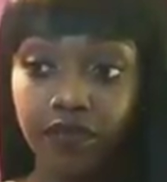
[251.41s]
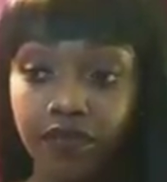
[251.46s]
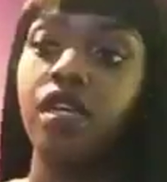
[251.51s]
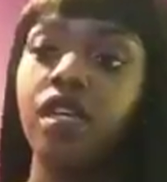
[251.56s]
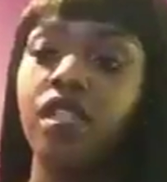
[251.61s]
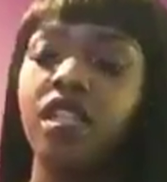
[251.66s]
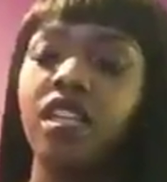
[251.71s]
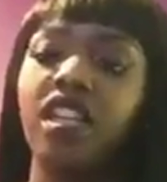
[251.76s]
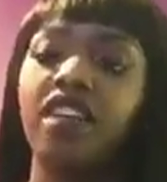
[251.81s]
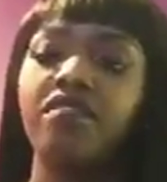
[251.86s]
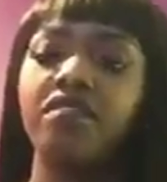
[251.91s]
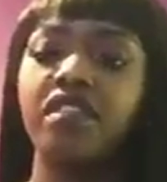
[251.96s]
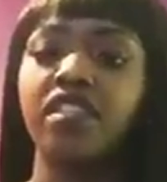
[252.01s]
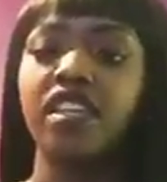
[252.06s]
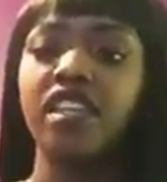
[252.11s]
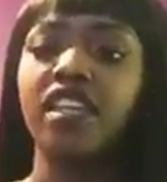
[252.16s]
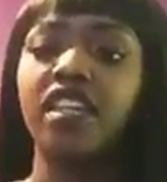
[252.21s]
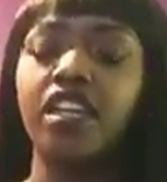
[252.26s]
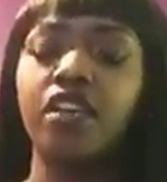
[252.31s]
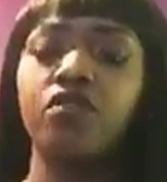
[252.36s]
And then after
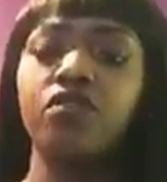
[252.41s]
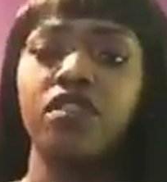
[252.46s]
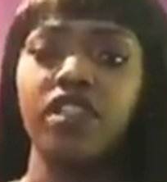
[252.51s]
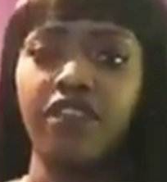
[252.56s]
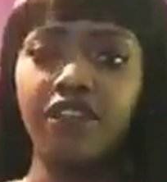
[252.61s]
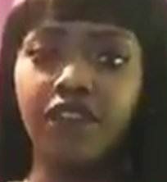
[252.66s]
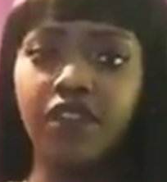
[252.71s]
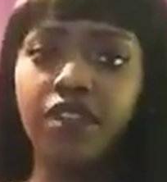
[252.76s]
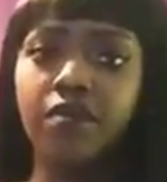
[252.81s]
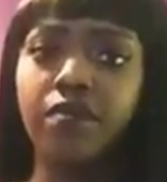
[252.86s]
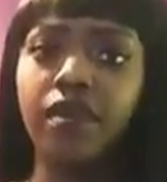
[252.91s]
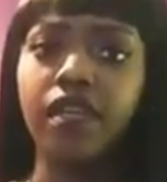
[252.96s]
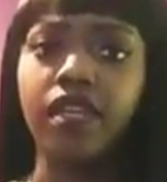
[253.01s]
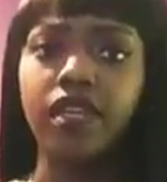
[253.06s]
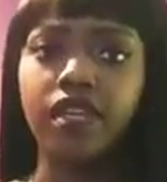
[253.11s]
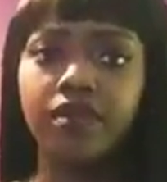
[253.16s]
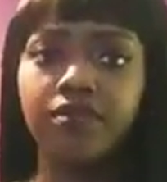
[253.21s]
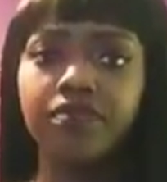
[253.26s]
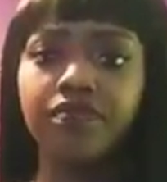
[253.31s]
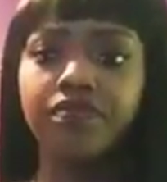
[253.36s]
that, I was like feeling
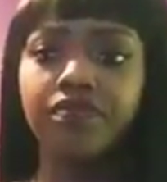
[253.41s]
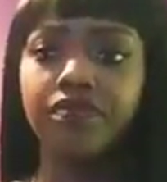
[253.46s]
better.